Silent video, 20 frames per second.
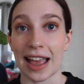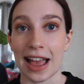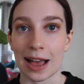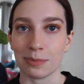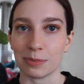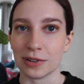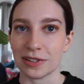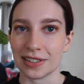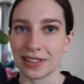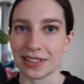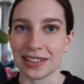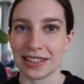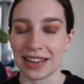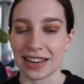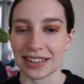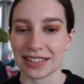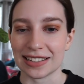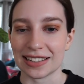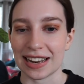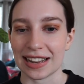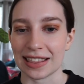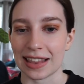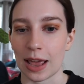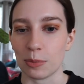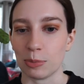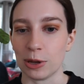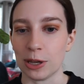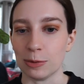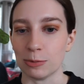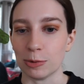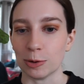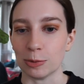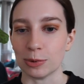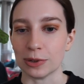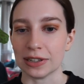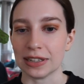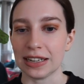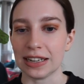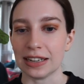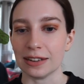happen to the extent that people
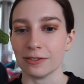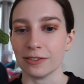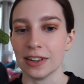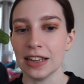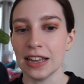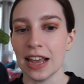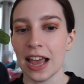believe.